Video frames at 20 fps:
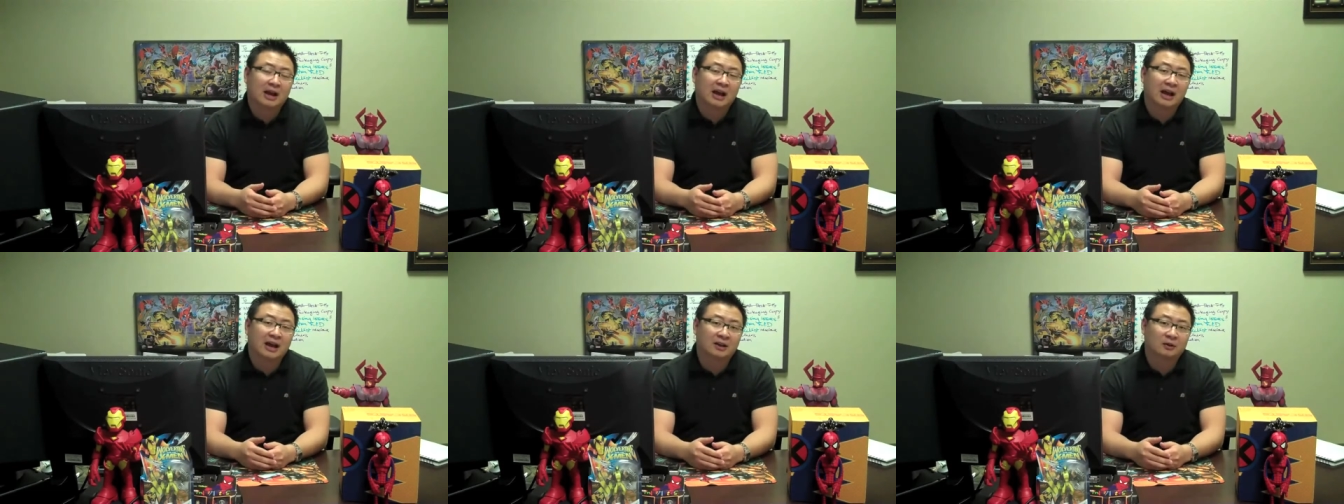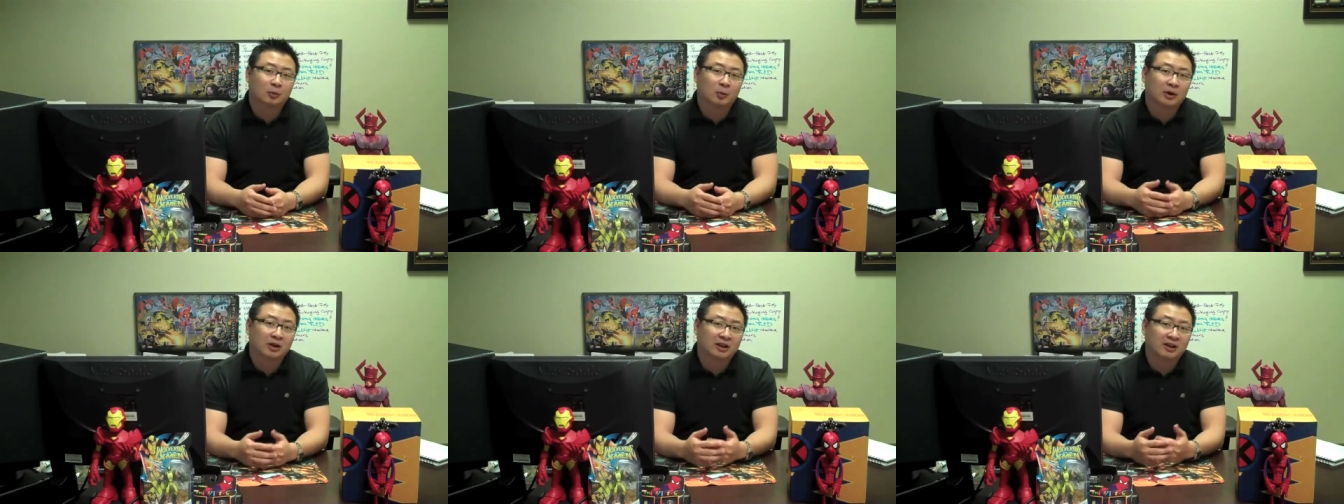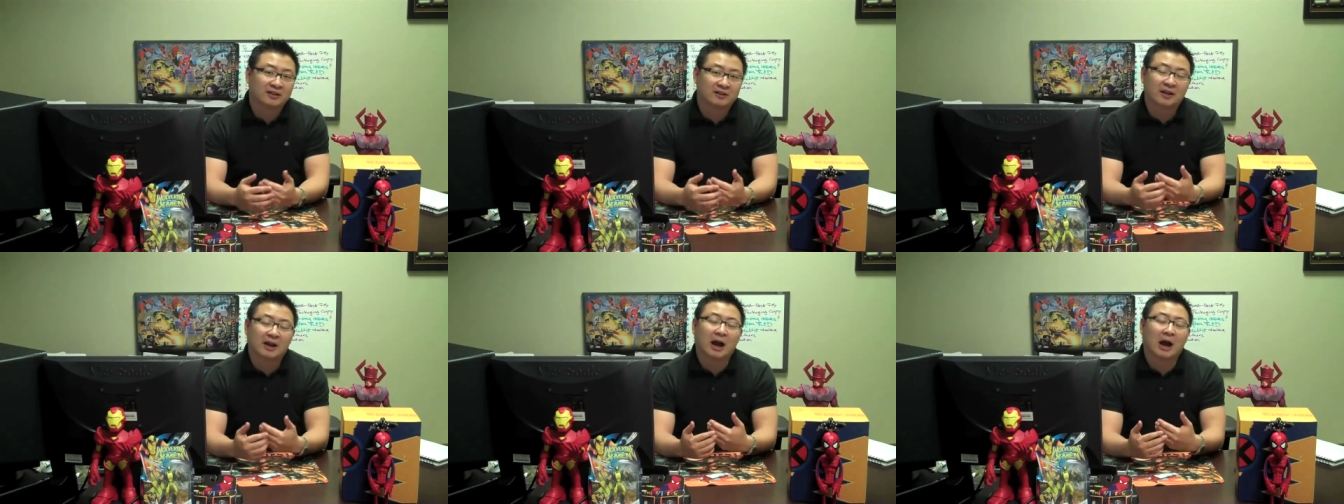as well
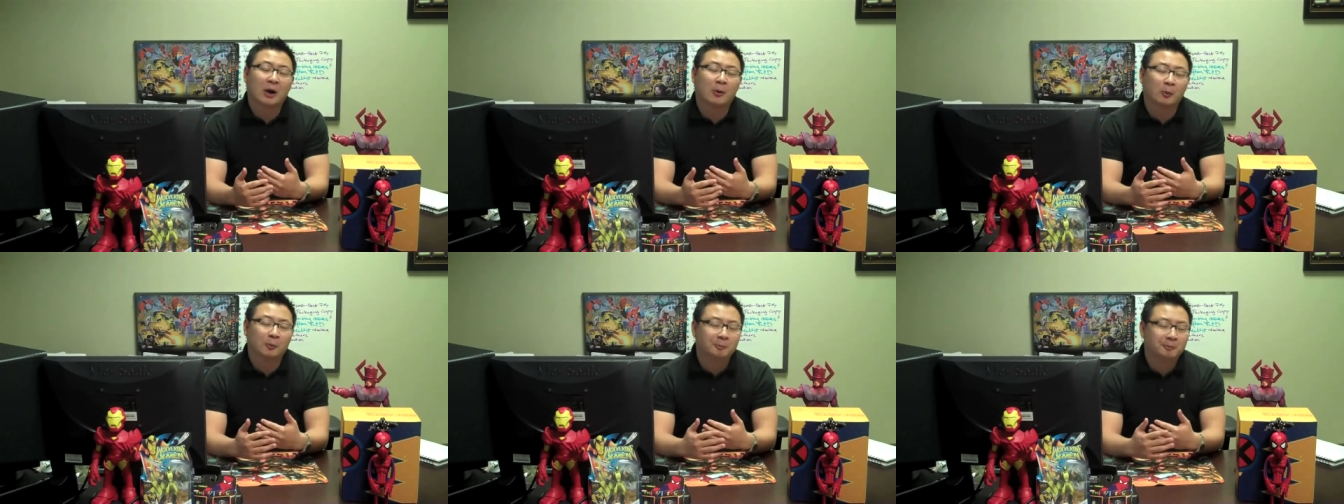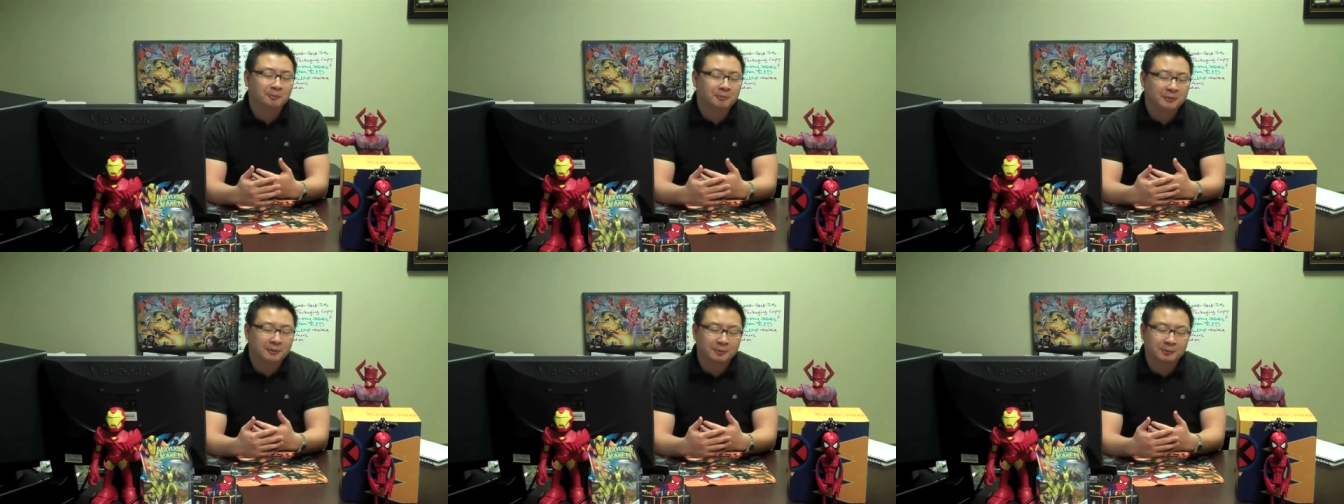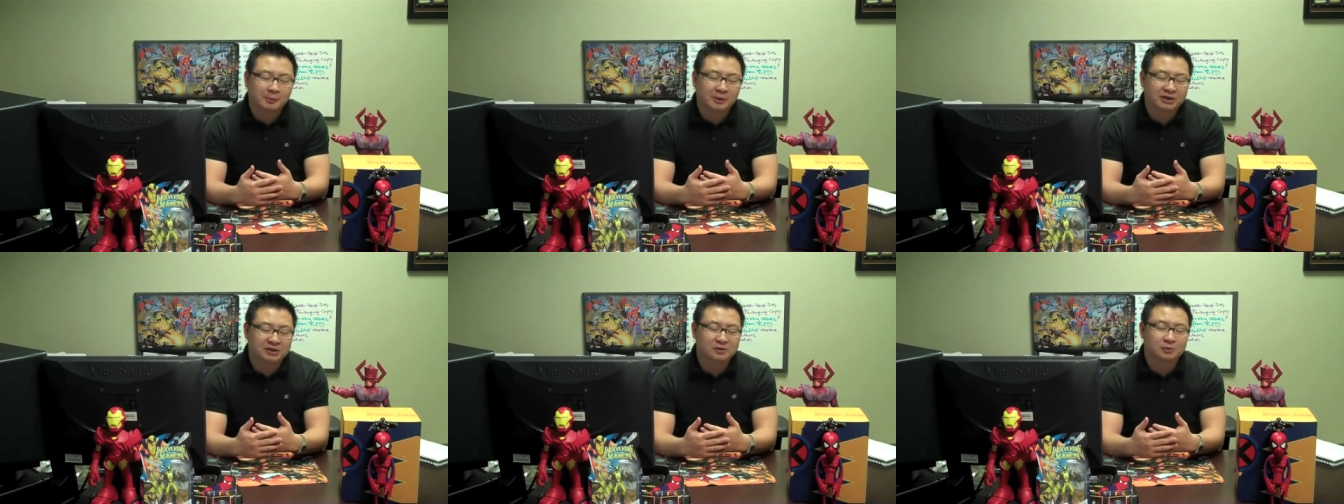as a
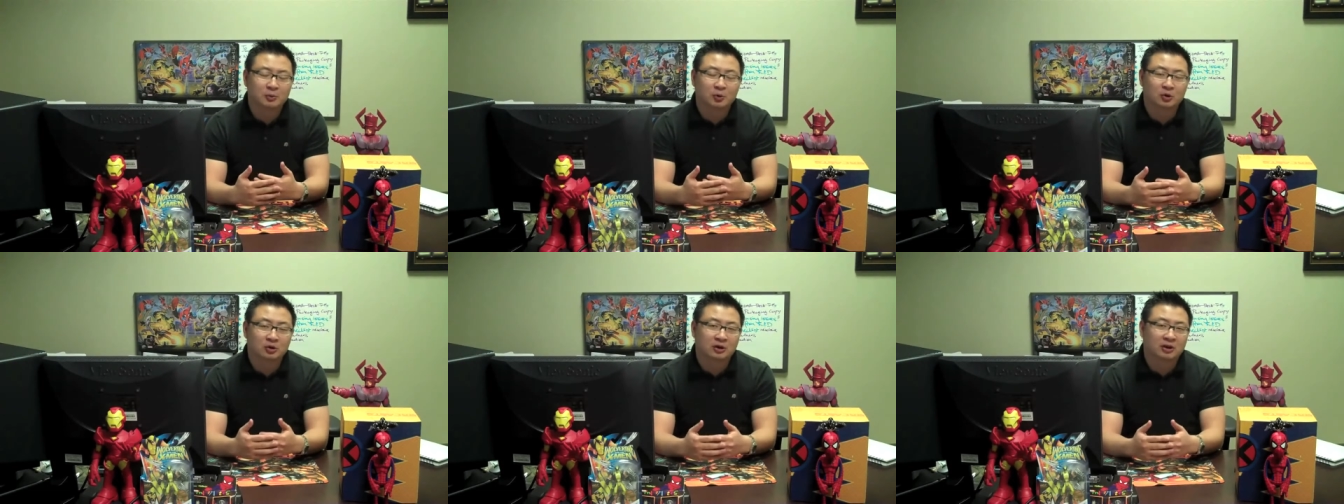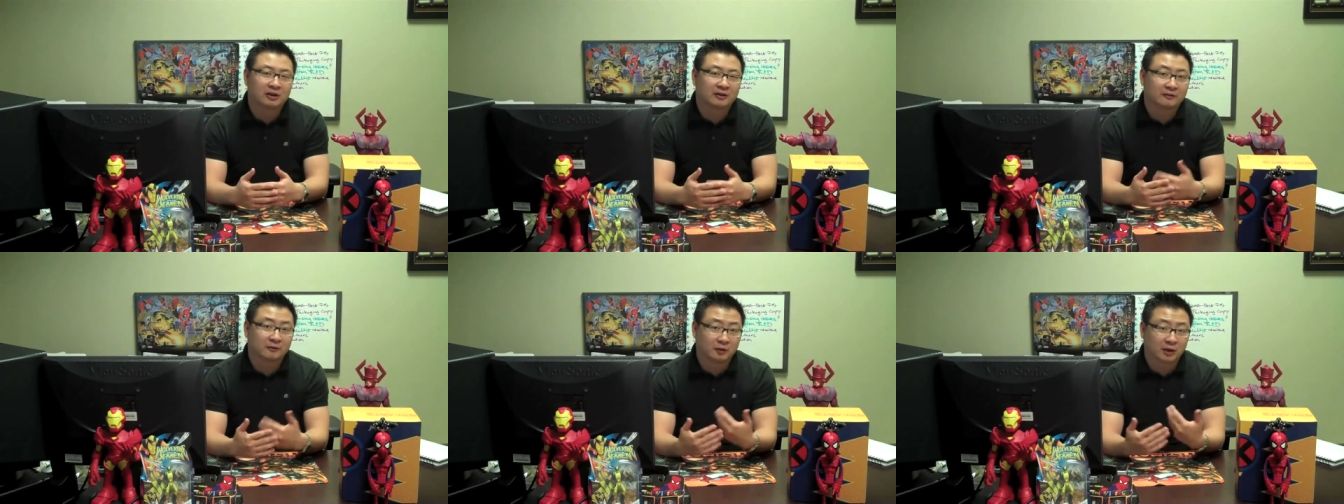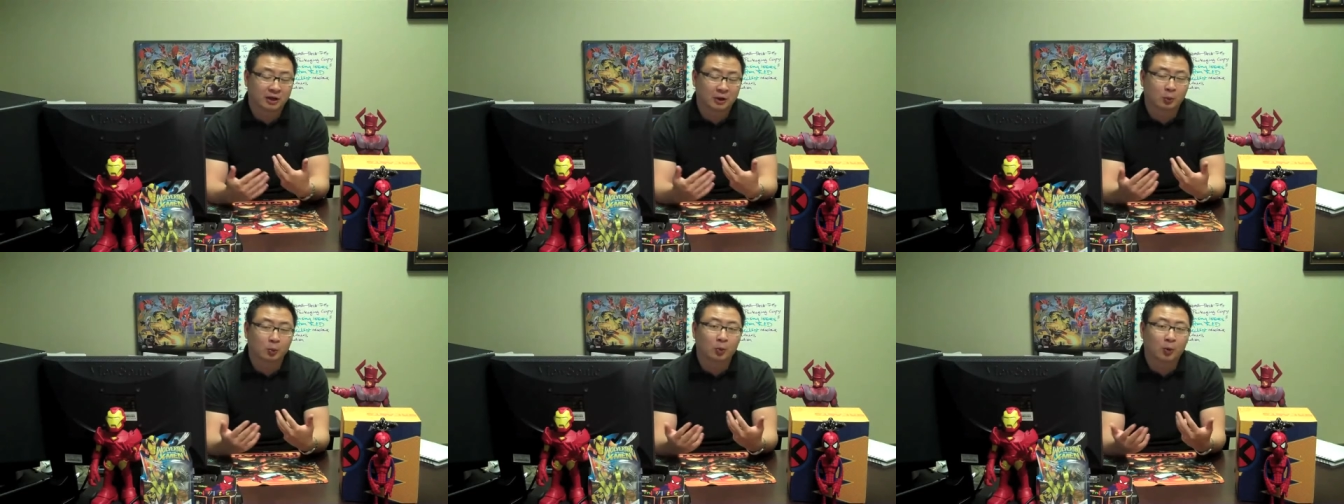much more kind of
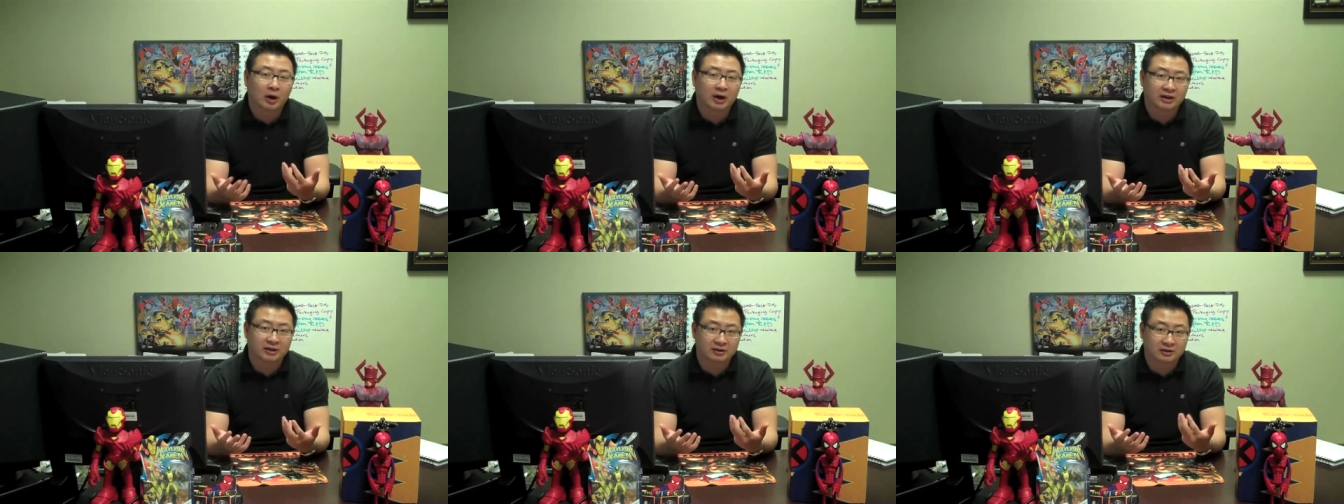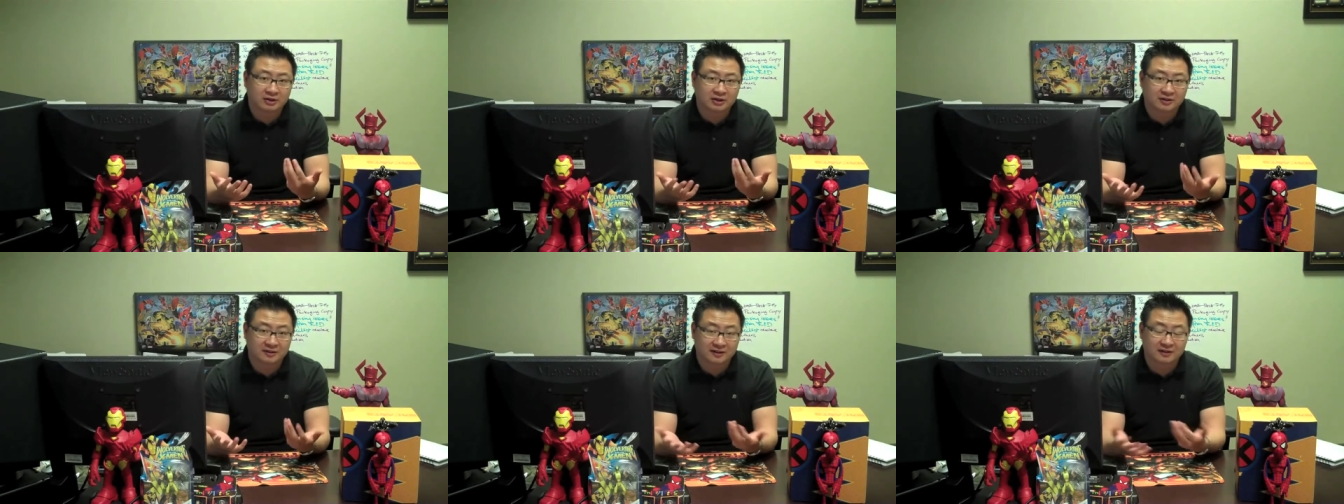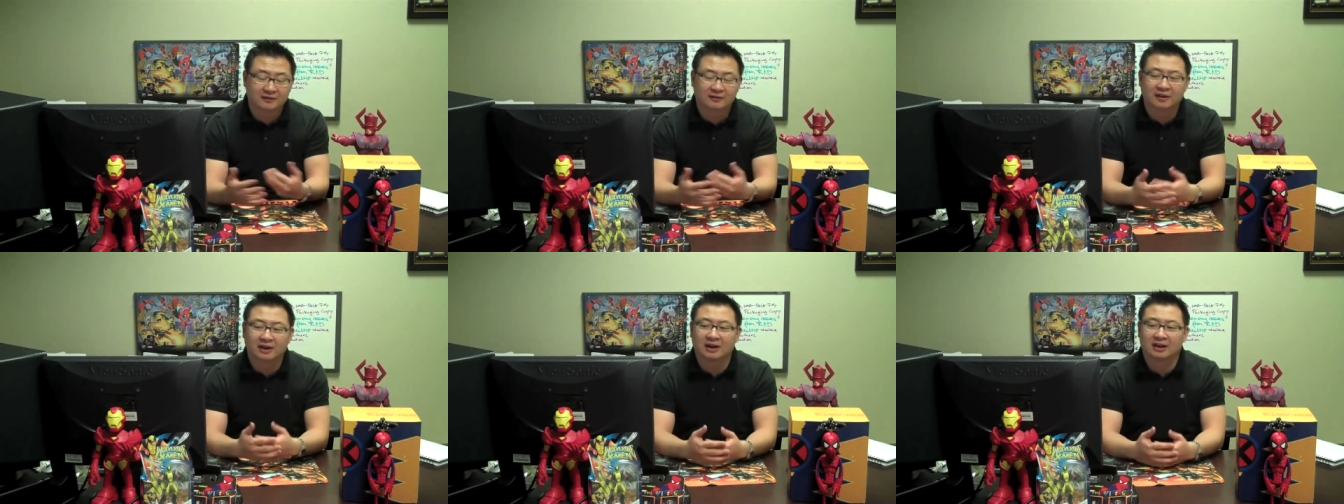like wider set
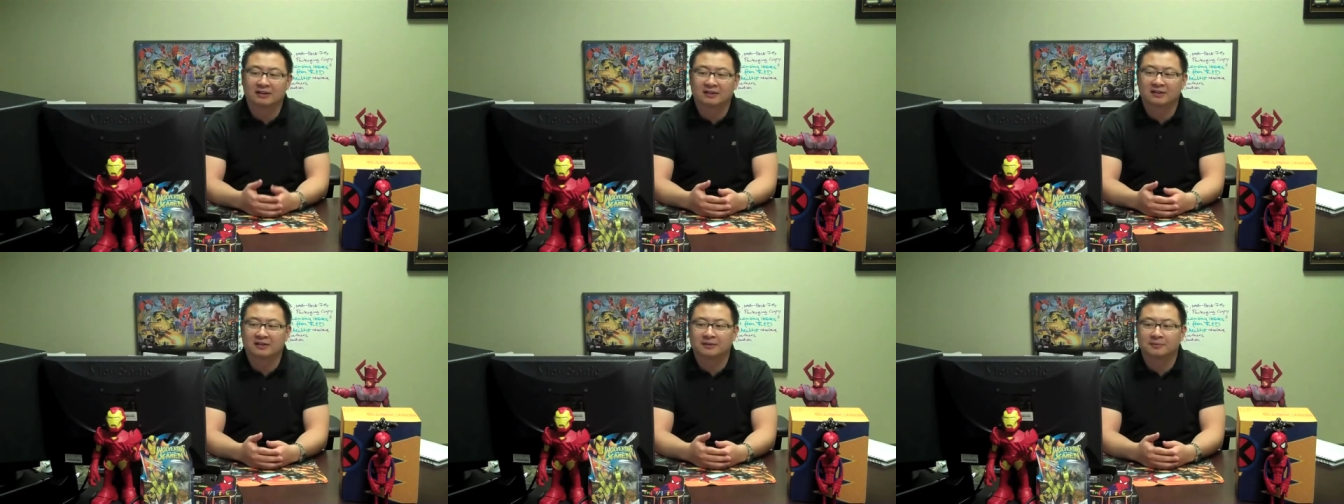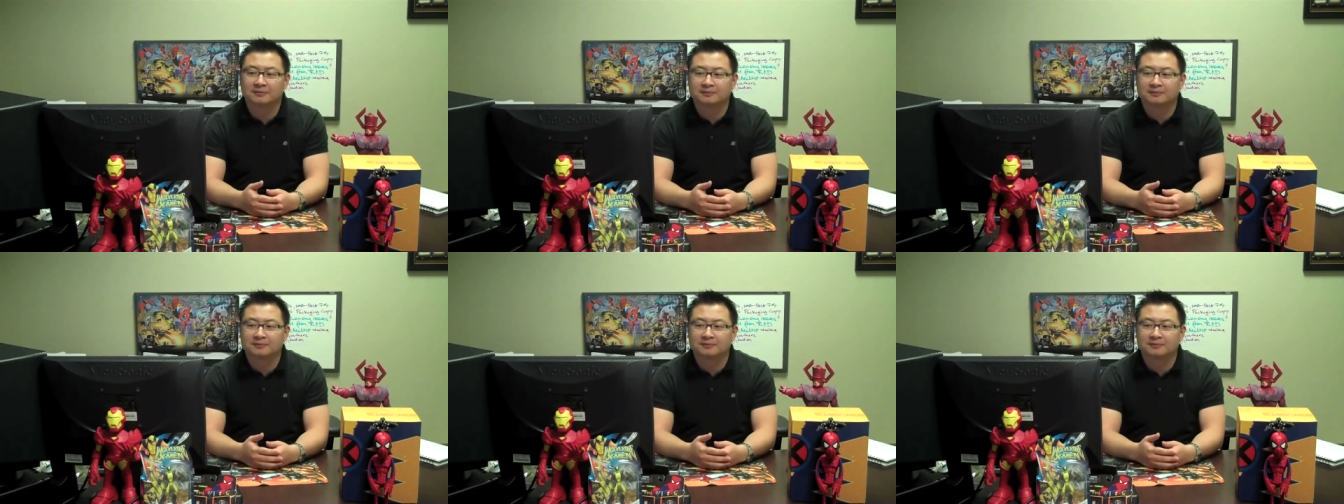of cards.